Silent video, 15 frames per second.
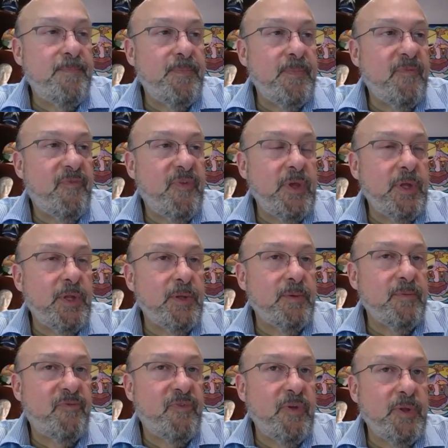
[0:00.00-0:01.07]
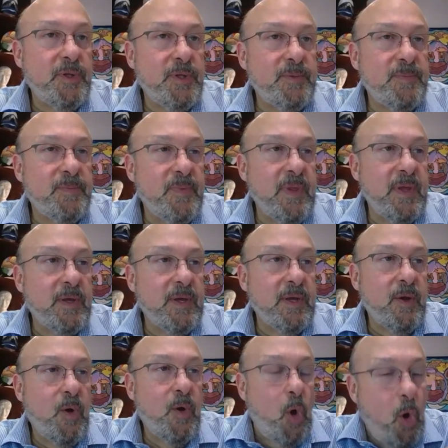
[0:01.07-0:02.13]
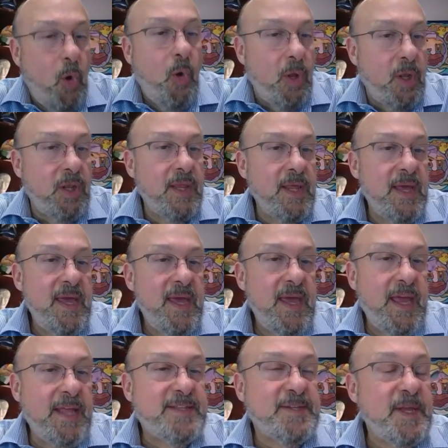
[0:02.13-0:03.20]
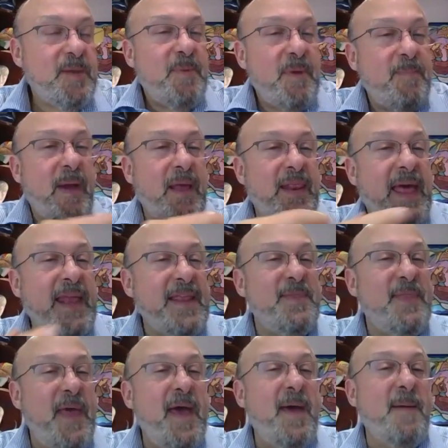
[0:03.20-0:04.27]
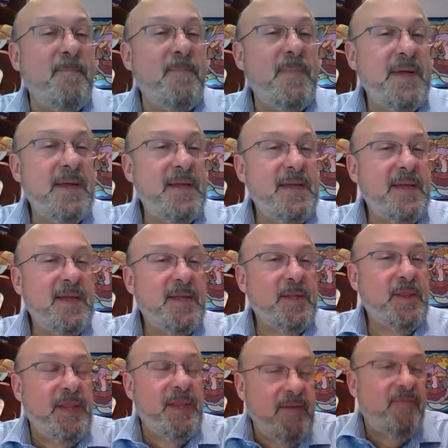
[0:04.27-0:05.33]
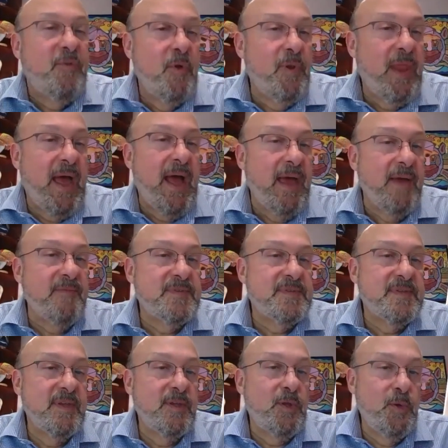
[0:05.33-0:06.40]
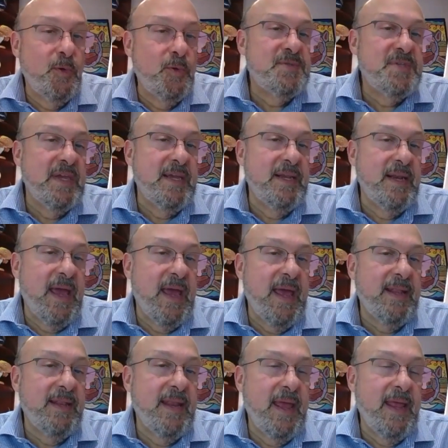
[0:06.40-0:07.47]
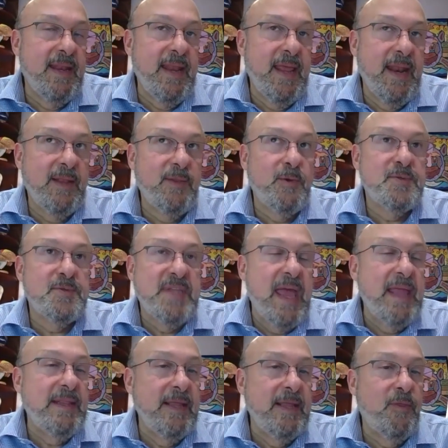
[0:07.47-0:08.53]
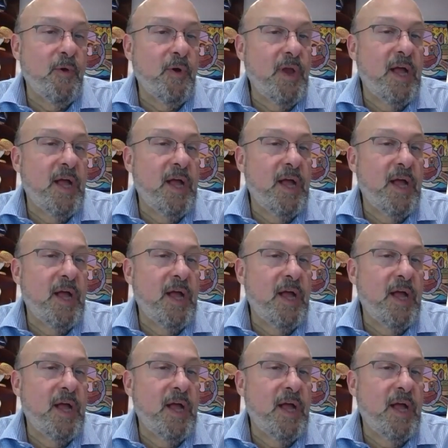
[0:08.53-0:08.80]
feel whole, it's going to be by letting them live their lives using and understanding their